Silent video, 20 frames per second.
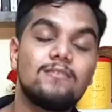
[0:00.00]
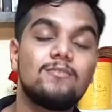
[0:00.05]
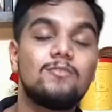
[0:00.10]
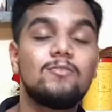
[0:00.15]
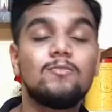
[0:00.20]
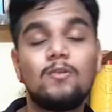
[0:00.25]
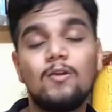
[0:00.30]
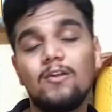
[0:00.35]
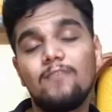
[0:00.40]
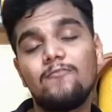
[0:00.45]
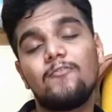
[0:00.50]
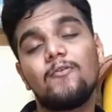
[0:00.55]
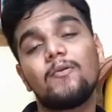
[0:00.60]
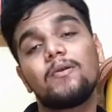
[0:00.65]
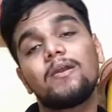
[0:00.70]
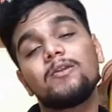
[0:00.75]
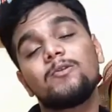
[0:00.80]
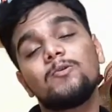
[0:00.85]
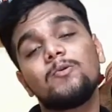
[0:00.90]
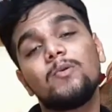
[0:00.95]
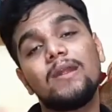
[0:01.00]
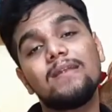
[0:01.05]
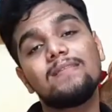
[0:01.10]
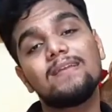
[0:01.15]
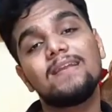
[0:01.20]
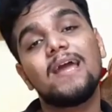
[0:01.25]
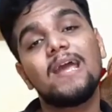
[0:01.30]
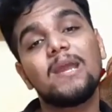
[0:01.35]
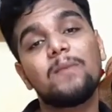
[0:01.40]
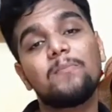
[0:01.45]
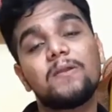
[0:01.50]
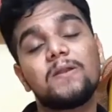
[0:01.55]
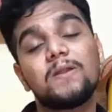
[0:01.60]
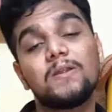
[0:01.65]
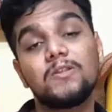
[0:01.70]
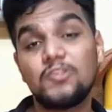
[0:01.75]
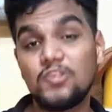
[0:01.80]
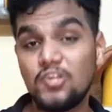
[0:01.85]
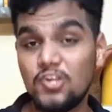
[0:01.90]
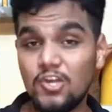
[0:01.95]
do not forget to hit the like
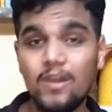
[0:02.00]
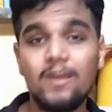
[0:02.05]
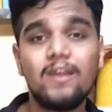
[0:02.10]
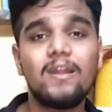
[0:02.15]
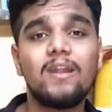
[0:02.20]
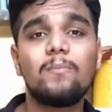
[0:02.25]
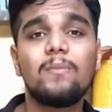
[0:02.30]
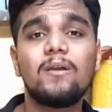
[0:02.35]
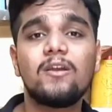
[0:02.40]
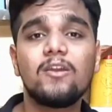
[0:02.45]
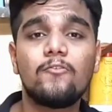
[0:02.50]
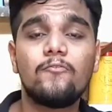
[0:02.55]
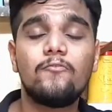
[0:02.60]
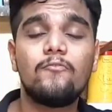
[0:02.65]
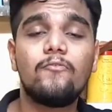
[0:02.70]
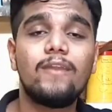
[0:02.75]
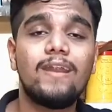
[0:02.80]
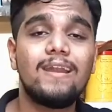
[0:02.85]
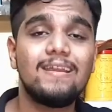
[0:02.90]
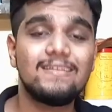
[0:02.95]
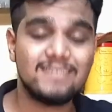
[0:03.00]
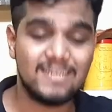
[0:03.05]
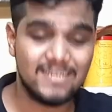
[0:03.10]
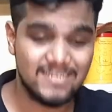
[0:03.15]
button, share it among your friends,